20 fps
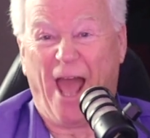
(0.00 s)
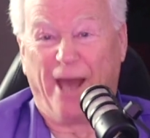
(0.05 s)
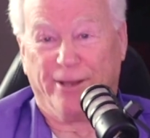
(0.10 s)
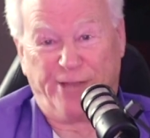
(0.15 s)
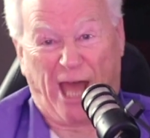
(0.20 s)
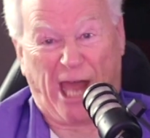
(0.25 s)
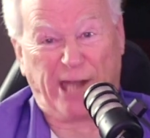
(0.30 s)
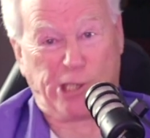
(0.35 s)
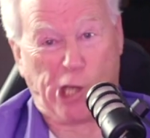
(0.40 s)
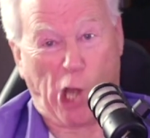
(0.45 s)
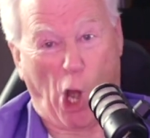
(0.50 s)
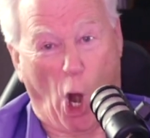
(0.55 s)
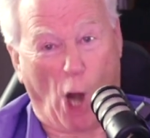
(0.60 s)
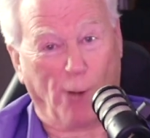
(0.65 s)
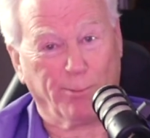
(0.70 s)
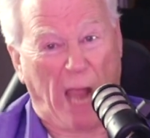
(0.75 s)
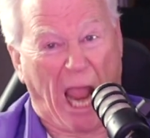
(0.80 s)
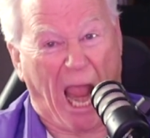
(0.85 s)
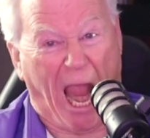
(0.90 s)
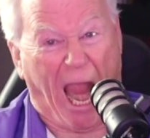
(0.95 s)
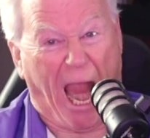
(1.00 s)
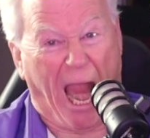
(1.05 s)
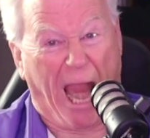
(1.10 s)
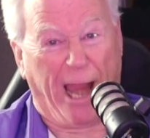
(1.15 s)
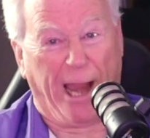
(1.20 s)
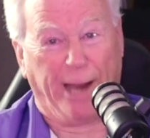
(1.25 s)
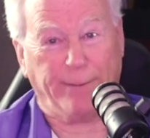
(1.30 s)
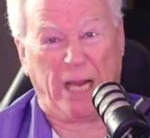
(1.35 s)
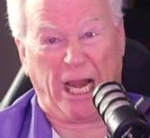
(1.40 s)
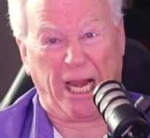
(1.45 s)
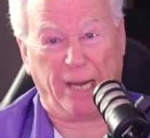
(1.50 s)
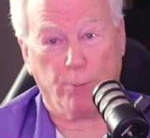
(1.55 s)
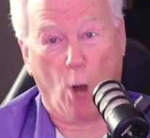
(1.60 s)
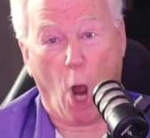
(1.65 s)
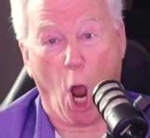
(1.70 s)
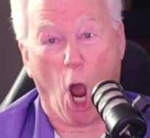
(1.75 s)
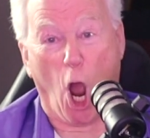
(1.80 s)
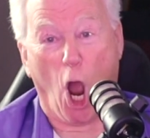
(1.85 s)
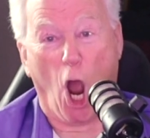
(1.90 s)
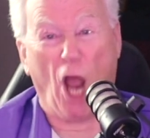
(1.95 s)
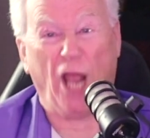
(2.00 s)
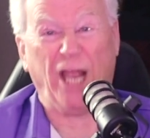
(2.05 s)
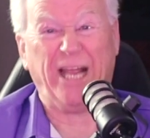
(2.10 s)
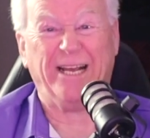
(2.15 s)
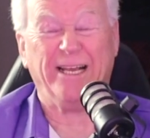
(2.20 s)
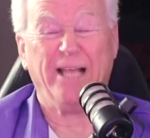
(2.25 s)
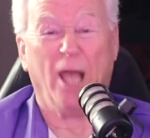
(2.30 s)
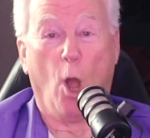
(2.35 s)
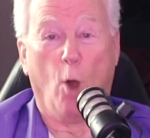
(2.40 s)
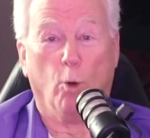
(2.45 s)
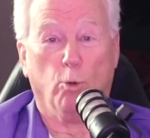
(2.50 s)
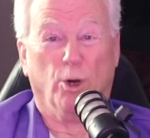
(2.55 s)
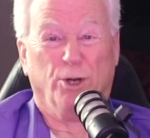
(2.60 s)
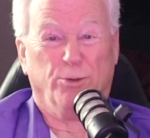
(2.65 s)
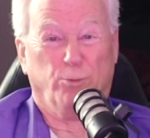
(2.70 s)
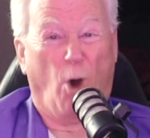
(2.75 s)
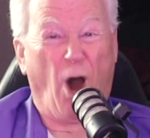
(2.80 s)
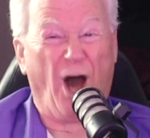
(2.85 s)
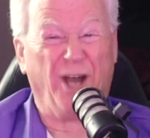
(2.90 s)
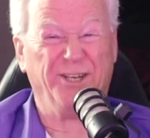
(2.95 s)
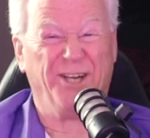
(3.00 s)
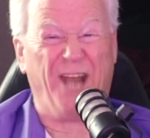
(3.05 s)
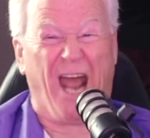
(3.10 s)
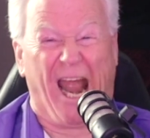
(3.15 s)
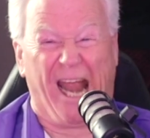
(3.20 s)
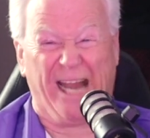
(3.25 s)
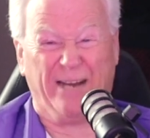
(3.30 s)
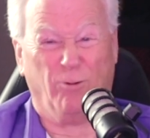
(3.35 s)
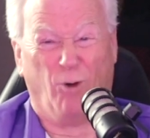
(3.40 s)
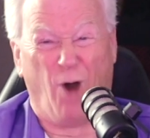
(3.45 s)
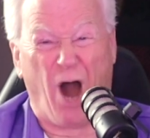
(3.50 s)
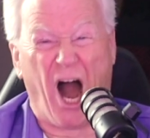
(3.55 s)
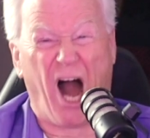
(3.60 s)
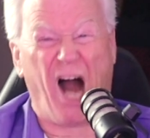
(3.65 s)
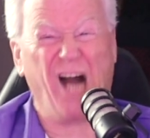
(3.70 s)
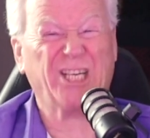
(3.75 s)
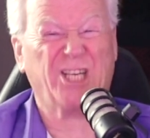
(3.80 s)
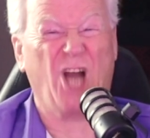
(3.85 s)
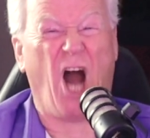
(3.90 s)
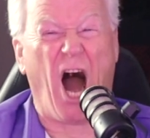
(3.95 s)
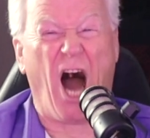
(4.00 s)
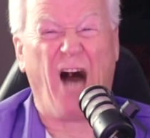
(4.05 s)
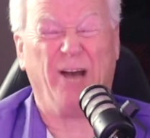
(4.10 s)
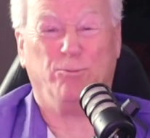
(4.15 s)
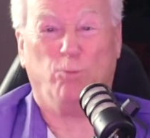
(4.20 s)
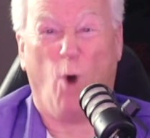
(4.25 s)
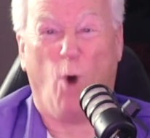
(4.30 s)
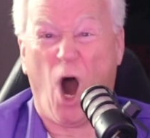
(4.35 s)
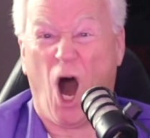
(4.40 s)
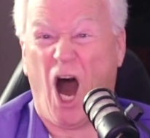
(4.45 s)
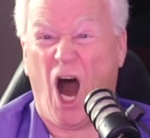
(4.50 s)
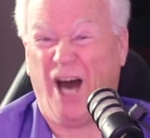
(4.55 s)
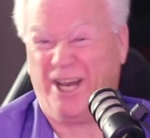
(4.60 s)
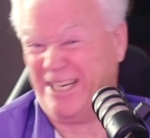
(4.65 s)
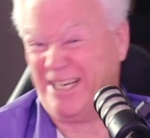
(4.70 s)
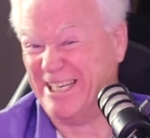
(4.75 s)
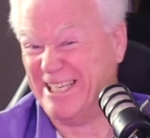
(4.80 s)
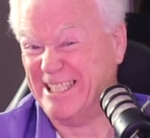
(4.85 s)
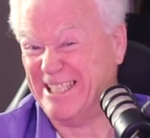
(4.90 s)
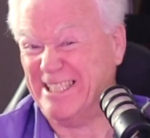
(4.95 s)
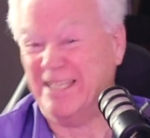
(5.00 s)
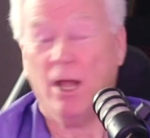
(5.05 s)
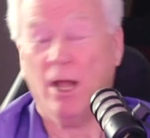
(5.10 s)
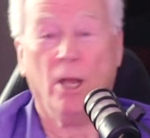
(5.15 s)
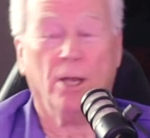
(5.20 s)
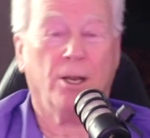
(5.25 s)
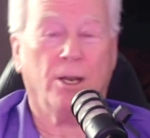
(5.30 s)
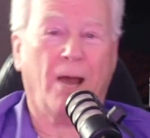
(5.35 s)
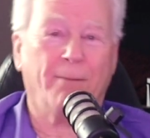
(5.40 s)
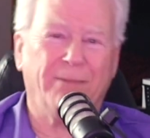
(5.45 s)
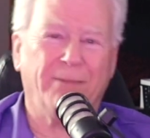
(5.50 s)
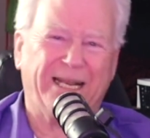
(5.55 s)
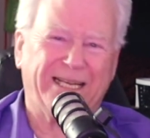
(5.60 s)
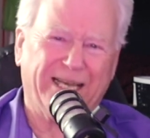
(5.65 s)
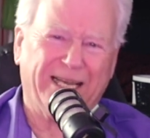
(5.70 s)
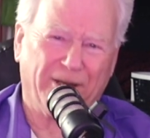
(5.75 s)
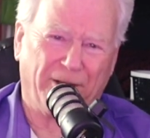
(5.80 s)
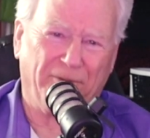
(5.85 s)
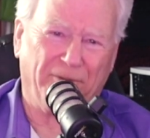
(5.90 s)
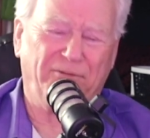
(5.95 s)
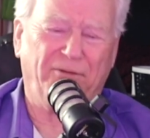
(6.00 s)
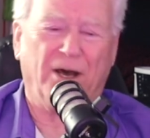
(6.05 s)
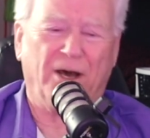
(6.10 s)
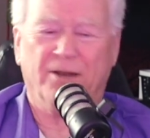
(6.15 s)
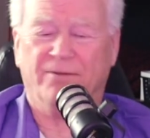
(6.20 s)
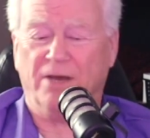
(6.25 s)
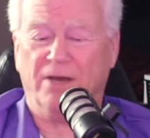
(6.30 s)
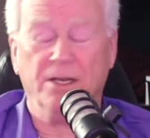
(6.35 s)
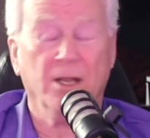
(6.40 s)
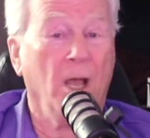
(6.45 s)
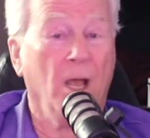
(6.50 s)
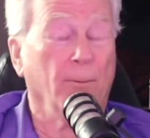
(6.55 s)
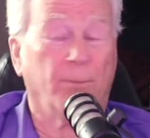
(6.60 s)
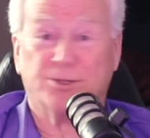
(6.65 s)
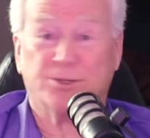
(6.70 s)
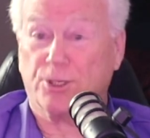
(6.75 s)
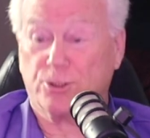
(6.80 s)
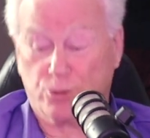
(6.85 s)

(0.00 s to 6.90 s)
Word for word: that your baby boy would one day walk on water? Now, I'm making a little fun of it, but the